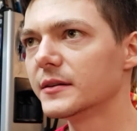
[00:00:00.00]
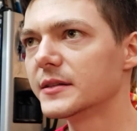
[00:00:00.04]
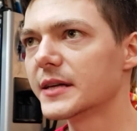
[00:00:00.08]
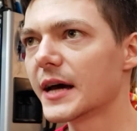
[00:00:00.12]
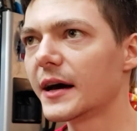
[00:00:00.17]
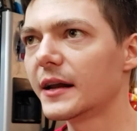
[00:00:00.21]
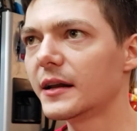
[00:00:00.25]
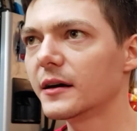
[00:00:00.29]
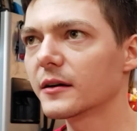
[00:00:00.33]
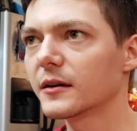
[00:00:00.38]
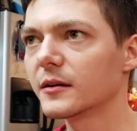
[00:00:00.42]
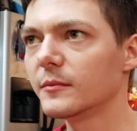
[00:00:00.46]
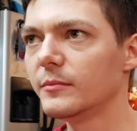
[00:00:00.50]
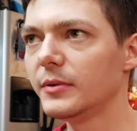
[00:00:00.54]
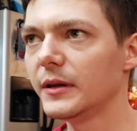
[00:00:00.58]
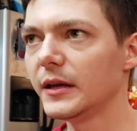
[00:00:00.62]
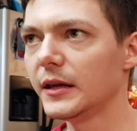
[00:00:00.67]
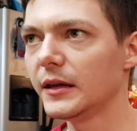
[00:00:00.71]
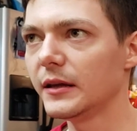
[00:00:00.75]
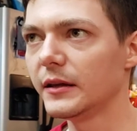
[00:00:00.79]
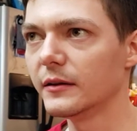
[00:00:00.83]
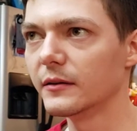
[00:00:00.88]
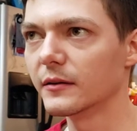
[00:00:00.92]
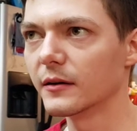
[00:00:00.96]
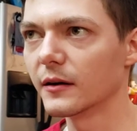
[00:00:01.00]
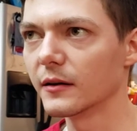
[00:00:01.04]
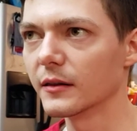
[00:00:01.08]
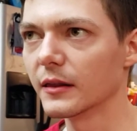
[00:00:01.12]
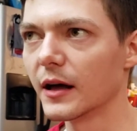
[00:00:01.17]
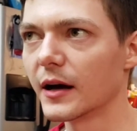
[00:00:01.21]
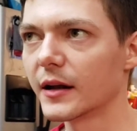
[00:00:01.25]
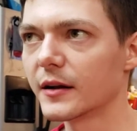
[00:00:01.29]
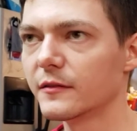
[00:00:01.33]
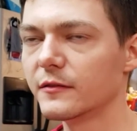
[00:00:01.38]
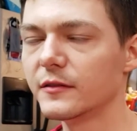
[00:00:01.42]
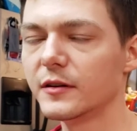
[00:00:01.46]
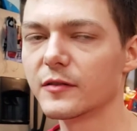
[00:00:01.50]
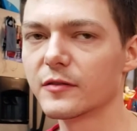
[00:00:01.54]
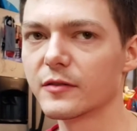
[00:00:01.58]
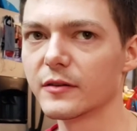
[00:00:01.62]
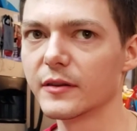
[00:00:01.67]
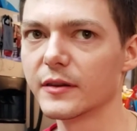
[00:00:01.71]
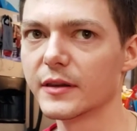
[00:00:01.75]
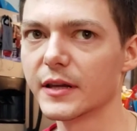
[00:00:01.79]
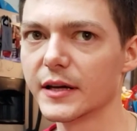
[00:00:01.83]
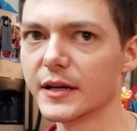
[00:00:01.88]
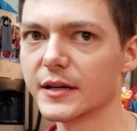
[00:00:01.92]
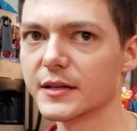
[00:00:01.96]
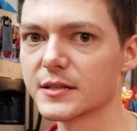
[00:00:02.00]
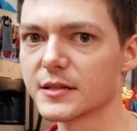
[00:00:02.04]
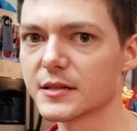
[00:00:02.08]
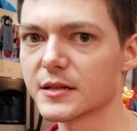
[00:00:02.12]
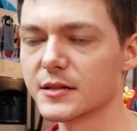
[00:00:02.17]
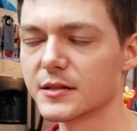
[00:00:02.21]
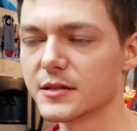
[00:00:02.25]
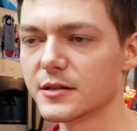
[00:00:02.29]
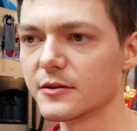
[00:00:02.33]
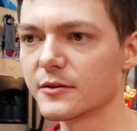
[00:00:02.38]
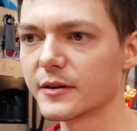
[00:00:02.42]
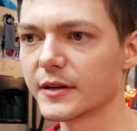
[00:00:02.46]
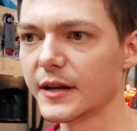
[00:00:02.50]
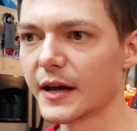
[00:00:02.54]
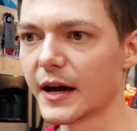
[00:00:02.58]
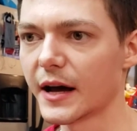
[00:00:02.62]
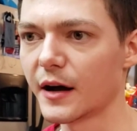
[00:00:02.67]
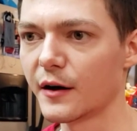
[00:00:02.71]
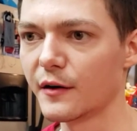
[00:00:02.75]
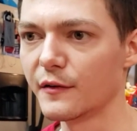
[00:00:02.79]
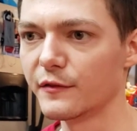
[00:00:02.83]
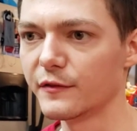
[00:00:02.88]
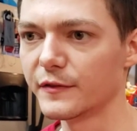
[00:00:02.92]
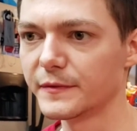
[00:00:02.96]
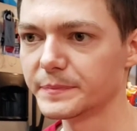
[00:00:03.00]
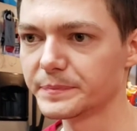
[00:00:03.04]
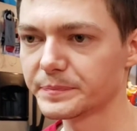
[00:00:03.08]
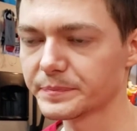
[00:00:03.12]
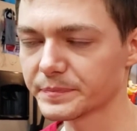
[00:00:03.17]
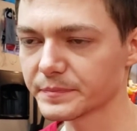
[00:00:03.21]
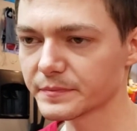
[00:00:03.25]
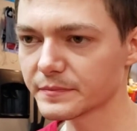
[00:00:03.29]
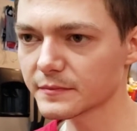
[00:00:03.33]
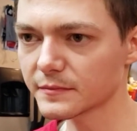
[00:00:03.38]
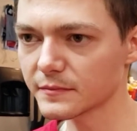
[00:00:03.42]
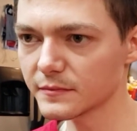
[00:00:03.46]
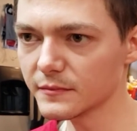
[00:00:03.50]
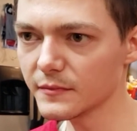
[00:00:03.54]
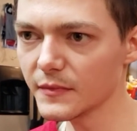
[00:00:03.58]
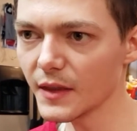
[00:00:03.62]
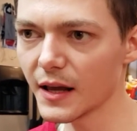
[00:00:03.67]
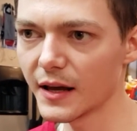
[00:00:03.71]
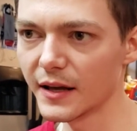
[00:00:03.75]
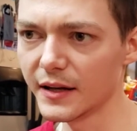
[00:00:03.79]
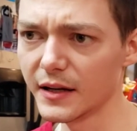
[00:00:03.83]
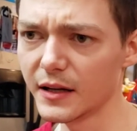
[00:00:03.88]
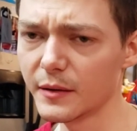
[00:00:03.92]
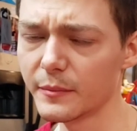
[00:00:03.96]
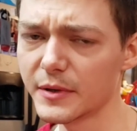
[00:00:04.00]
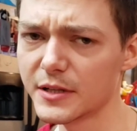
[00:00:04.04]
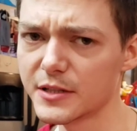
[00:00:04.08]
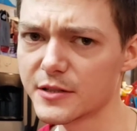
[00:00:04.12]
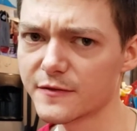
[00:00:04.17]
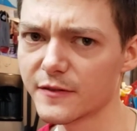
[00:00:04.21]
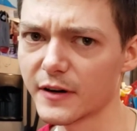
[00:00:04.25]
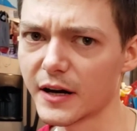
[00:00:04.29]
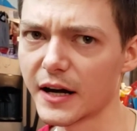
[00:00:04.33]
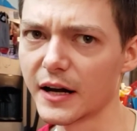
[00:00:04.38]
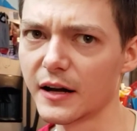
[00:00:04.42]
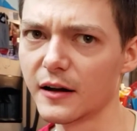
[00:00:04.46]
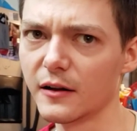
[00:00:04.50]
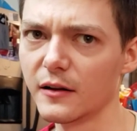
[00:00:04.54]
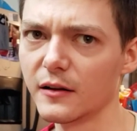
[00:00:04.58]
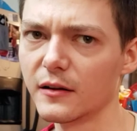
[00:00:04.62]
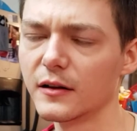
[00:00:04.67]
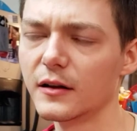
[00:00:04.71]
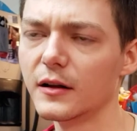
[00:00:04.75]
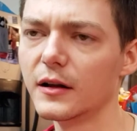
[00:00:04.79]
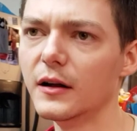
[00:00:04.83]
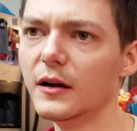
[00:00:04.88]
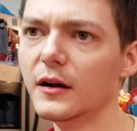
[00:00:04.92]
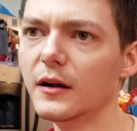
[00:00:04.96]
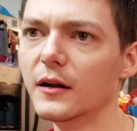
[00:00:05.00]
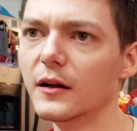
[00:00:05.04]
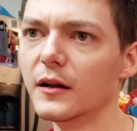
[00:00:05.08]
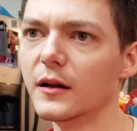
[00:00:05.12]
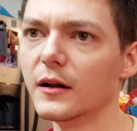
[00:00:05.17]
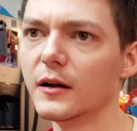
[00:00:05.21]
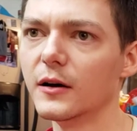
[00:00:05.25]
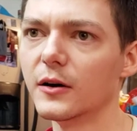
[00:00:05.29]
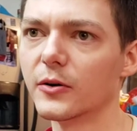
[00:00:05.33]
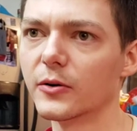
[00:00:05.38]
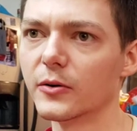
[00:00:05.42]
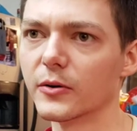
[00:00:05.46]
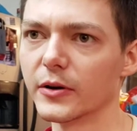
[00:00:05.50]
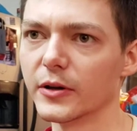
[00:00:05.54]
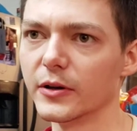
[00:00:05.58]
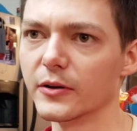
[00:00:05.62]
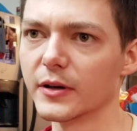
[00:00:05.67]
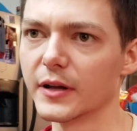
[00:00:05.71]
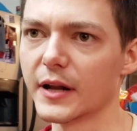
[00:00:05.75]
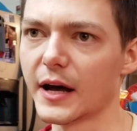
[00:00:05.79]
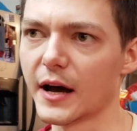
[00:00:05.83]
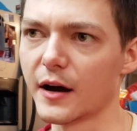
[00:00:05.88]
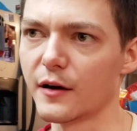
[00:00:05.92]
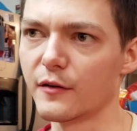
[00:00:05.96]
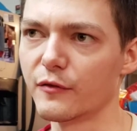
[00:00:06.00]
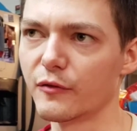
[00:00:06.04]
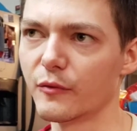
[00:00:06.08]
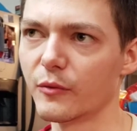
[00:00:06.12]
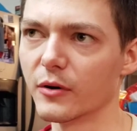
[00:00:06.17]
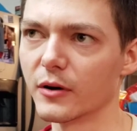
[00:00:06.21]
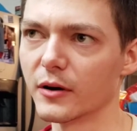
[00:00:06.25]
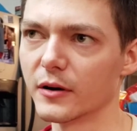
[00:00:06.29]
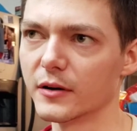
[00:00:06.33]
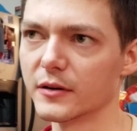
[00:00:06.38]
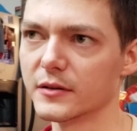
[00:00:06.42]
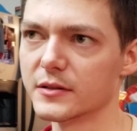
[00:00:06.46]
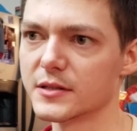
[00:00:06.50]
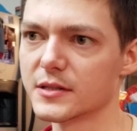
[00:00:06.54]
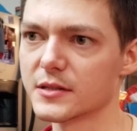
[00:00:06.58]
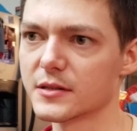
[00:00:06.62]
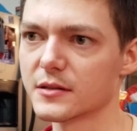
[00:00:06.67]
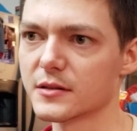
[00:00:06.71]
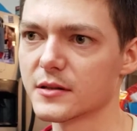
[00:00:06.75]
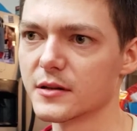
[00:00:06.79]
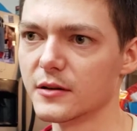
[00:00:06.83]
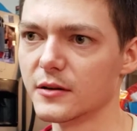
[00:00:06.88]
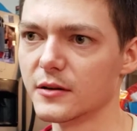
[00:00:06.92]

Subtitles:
data could be a lot of different things because you can have an image file, or you could have words.